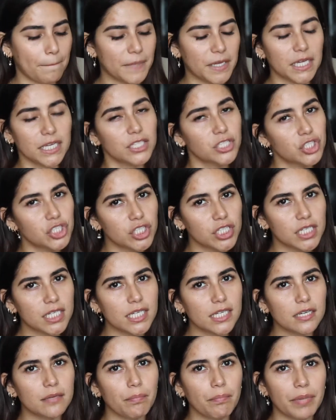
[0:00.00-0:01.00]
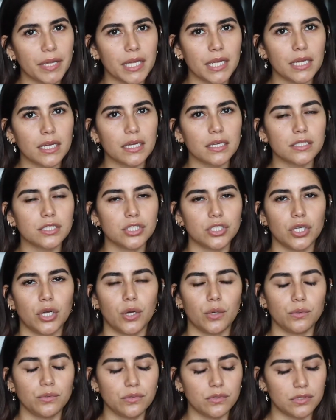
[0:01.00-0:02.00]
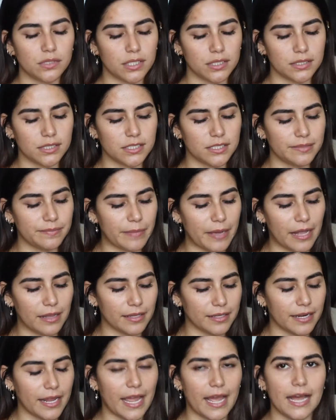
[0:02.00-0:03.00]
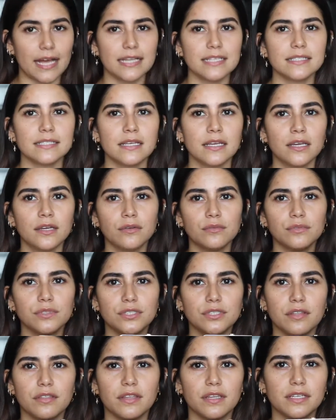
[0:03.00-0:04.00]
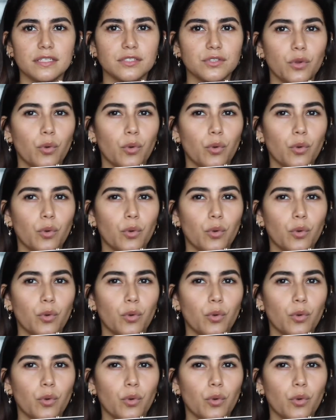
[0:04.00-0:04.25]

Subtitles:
peachy pink tones that this palette has, which I think is